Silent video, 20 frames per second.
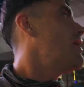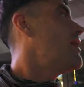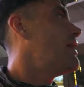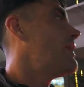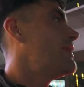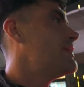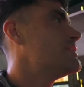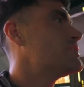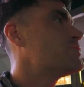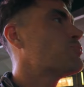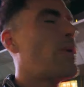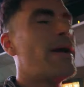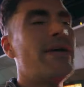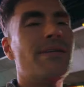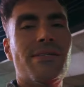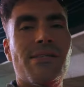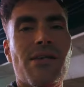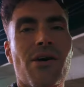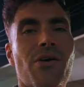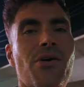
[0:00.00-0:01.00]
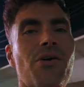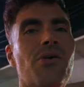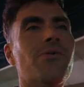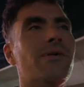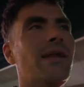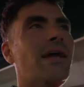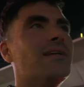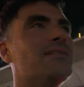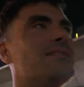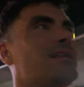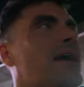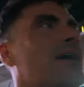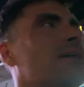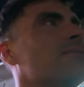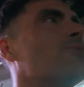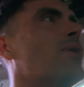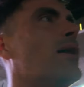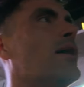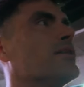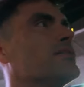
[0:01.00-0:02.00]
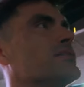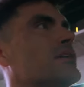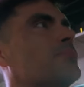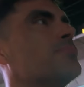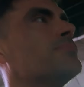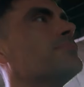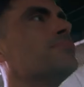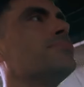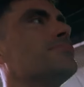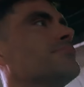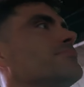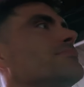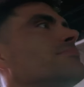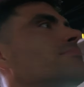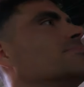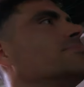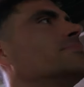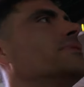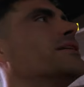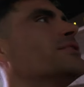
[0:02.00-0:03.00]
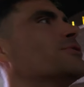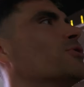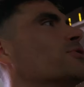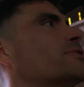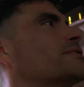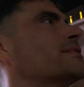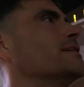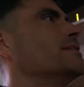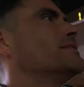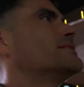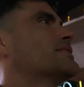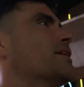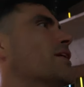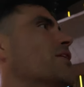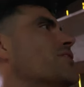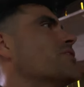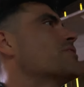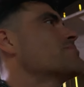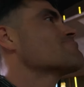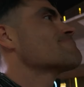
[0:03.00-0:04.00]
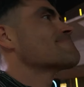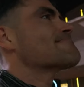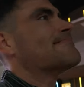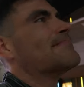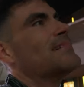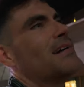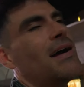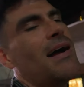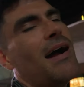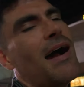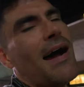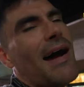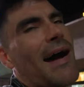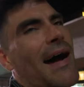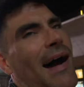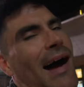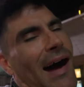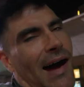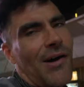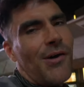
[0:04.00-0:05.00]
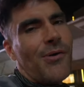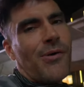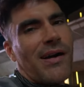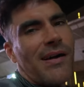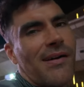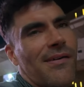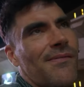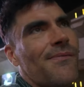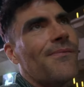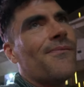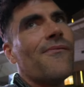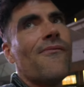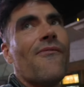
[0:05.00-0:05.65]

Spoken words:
and it just wastes the whole next day as well because I'm exhausted. So, oh well,